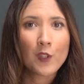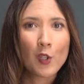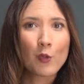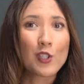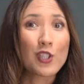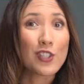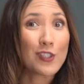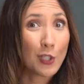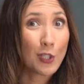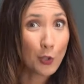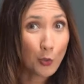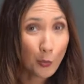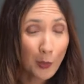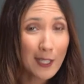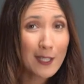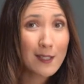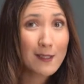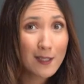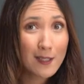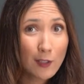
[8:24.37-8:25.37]
which is a
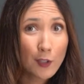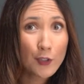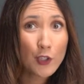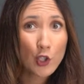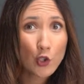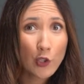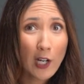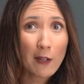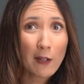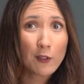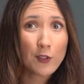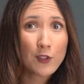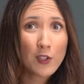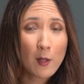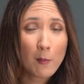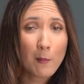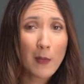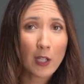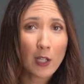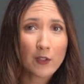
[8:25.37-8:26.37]
great deal to travel to
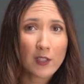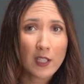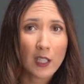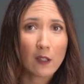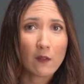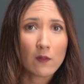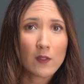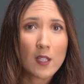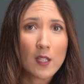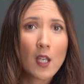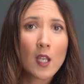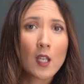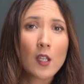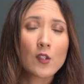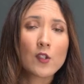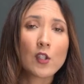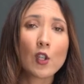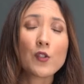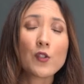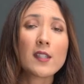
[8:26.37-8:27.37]
the Maldives.
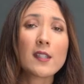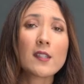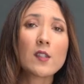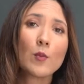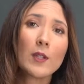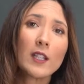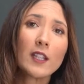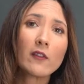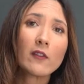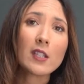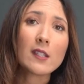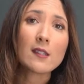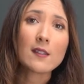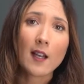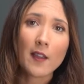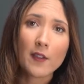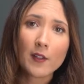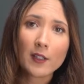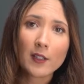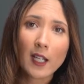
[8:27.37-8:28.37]
So since we live in
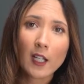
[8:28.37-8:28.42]
Southern